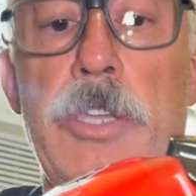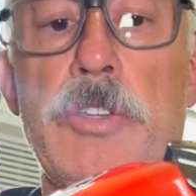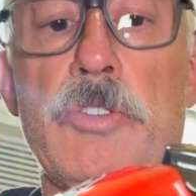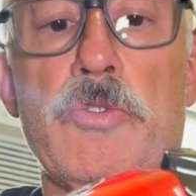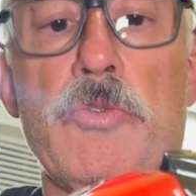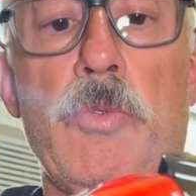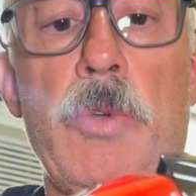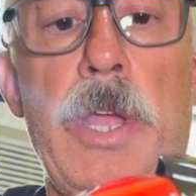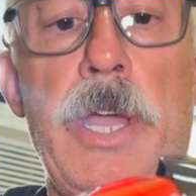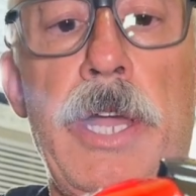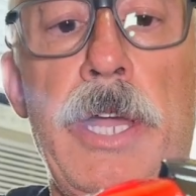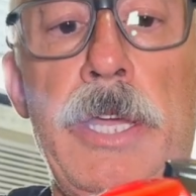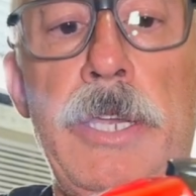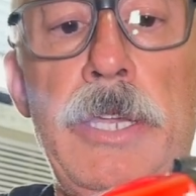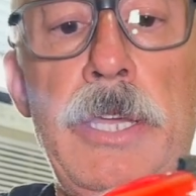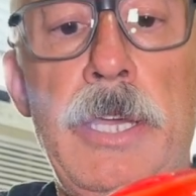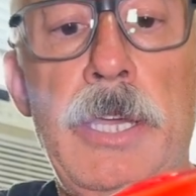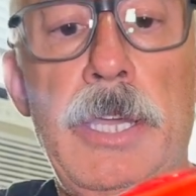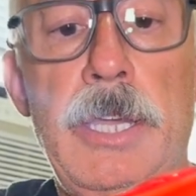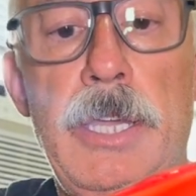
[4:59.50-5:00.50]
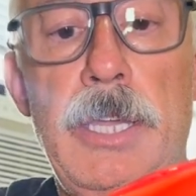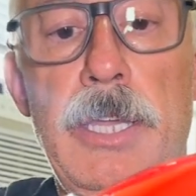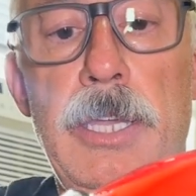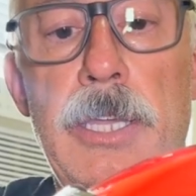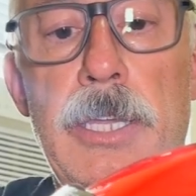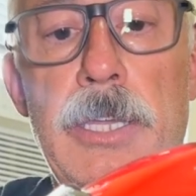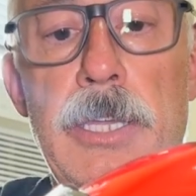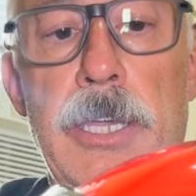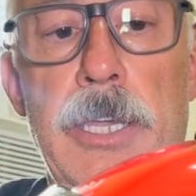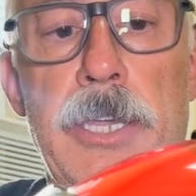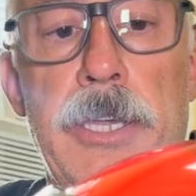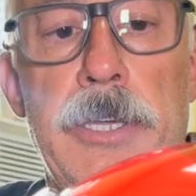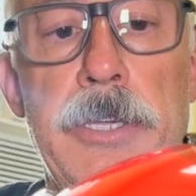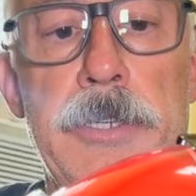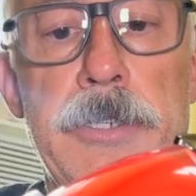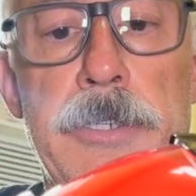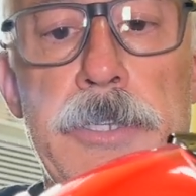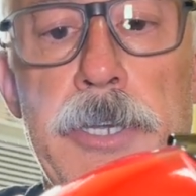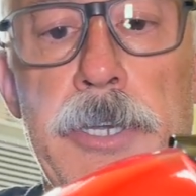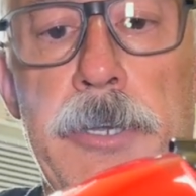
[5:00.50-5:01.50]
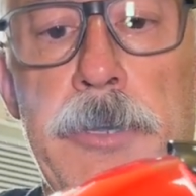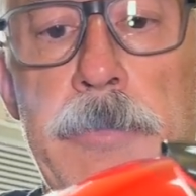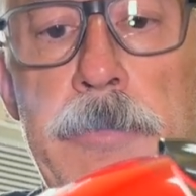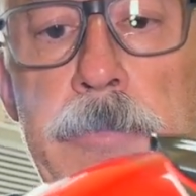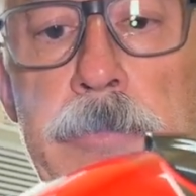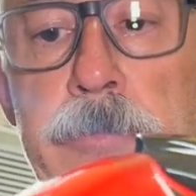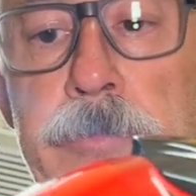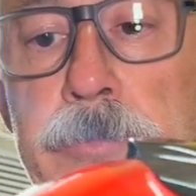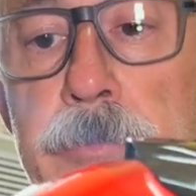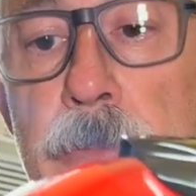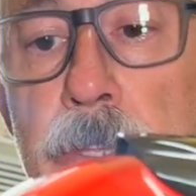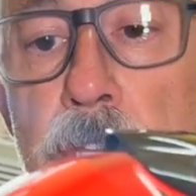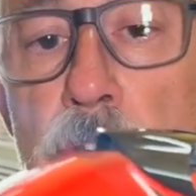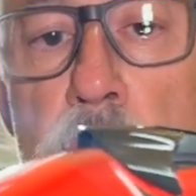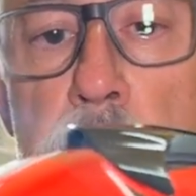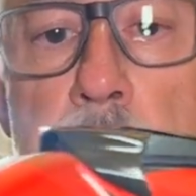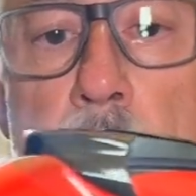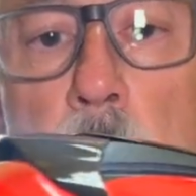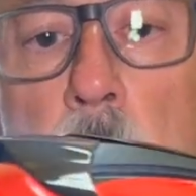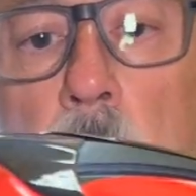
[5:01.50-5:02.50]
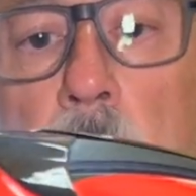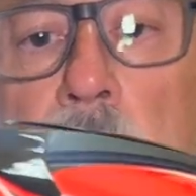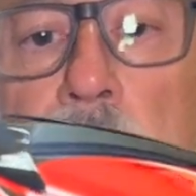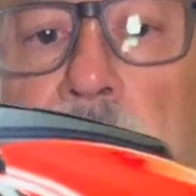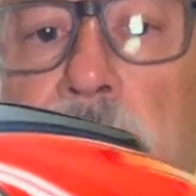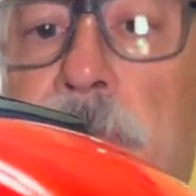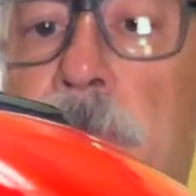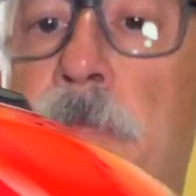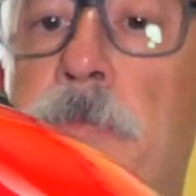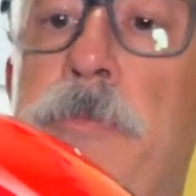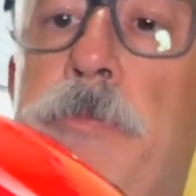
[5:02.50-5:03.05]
is red, and um, you know, my wife